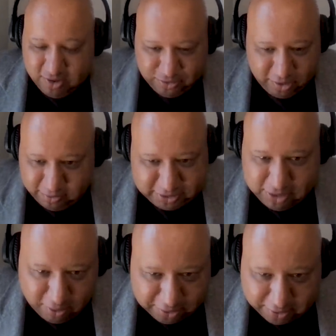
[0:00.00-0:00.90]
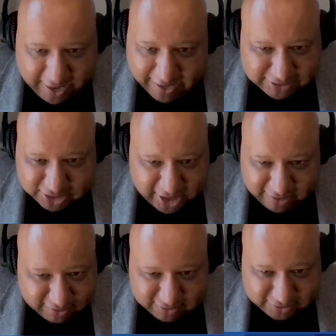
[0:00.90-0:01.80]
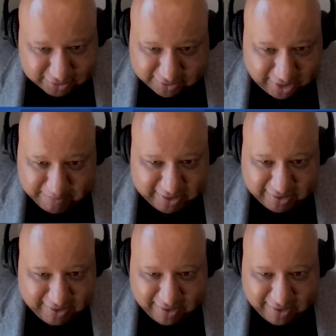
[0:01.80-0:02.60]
those northern agitators are coming in